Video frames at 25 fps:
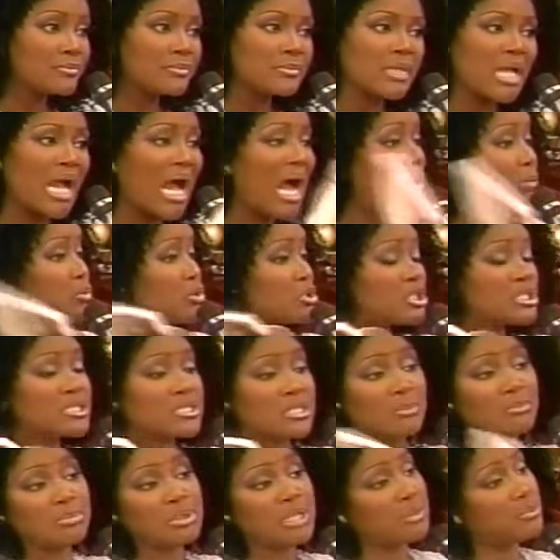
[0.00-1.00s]
I was just a
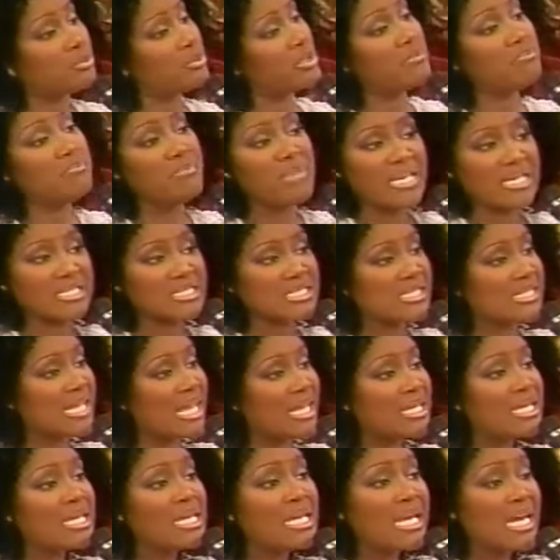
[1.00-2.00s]
blubbering mess, and
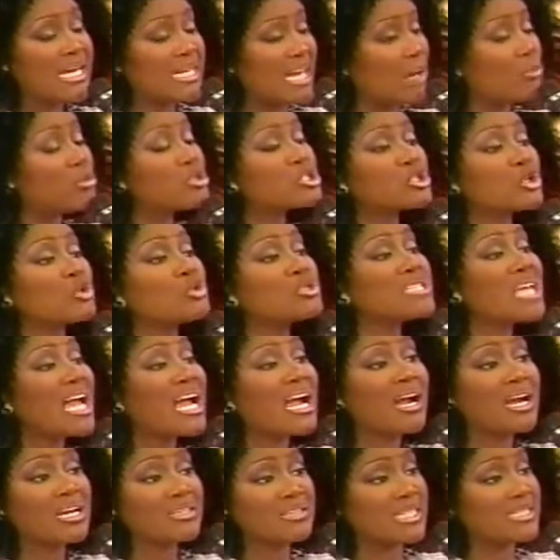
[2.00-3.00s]
I was so
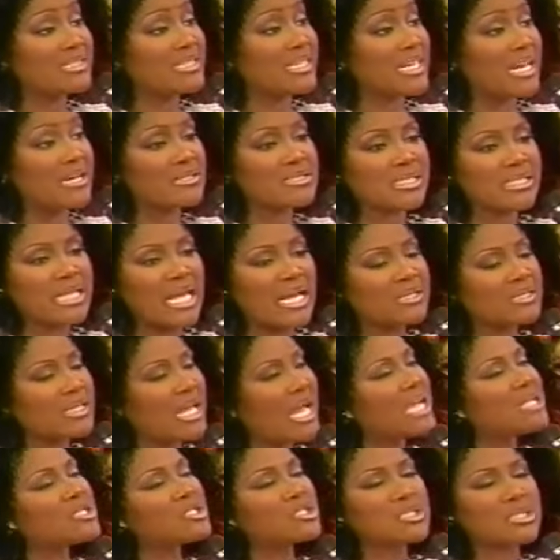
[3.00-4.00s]
tired that night. I was like,
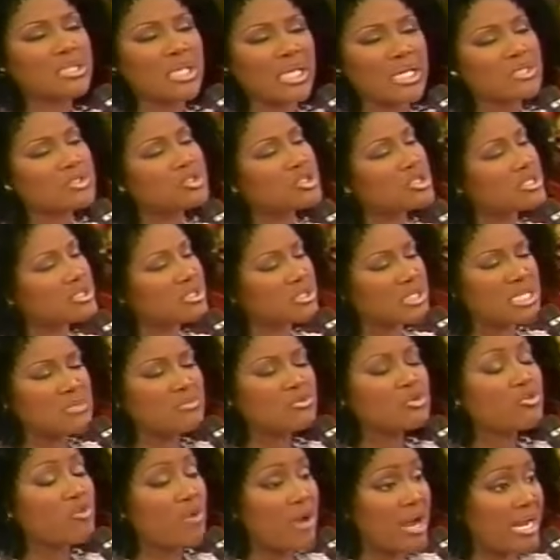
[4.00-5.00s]
I just can't just keep
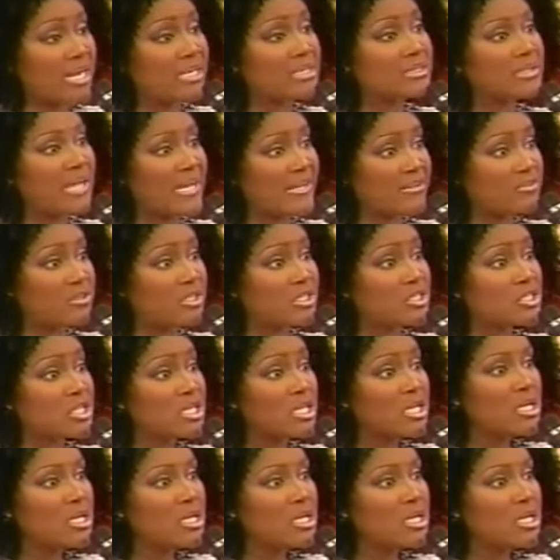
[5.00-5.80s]
crying like this.